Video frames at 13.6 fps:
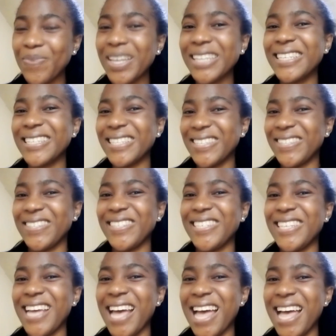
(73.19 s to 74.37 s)
This is your
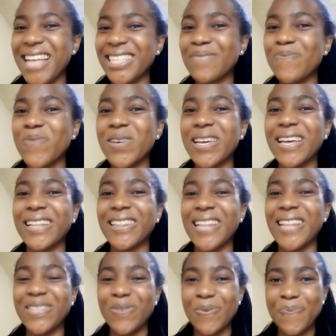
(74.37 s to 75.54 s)
chance. Book a
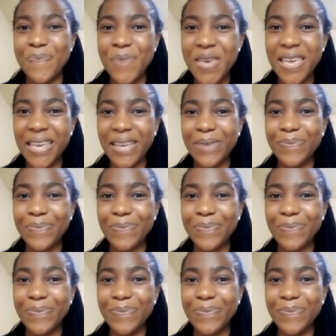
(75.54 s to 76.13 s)
class with me.